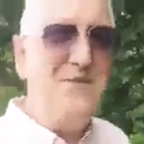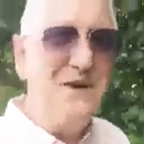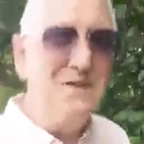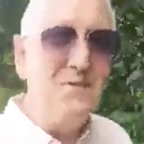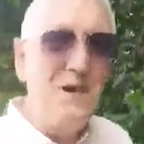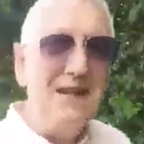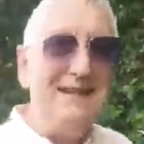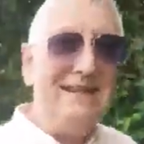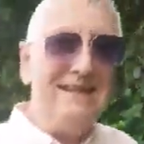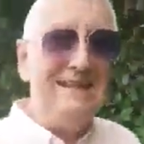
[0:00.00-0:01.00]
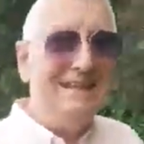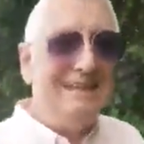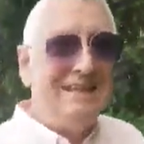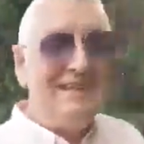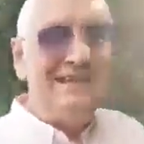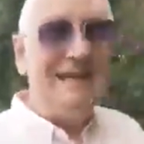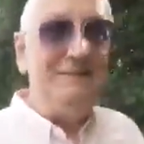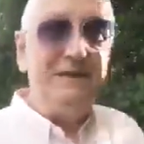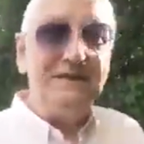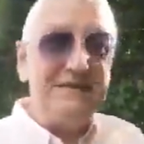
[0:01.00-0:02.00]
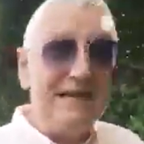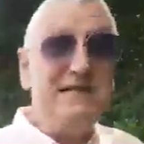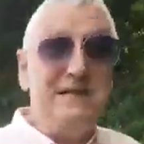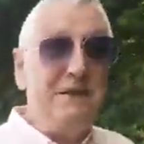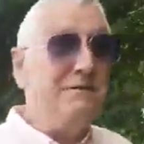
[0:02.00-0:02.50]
rather well here, because Ash